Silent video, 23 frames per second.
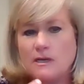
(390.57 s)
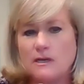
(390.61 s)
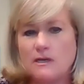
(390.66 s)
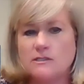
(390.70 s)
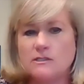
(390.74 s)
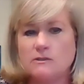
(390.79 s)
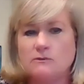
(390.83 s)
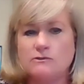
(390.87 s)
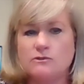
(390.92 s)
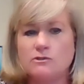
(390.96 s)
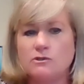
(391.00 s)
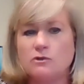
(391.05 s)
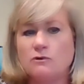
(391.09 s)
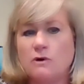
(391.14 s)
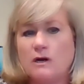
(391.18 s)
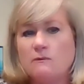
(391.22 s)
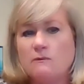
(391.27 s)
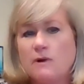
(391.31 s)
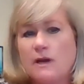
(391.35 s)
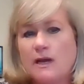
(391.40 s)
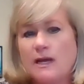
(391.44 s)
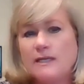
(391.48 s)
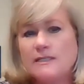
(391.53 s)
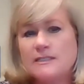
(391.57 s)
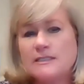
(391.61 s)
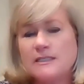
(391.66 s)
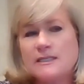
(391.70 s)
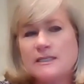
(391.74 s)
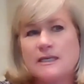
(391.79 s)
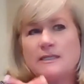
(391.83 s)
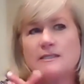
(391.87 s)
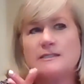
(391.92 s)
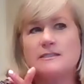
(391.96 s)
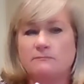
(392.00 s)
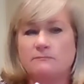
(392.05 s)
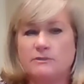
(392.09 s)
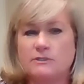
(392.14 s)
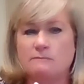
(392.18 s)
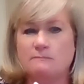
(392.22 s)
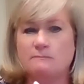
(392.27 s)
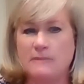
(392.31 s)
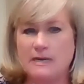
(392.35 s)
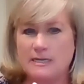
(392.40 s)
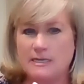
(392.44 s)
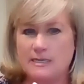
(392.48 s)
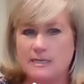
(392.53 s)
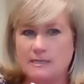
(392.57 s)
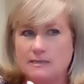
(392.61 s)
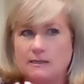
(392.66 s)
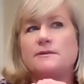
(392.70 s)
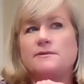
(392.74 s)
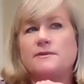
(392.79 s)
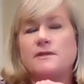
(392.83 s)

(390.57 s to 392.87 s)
So it's a great way to get some money.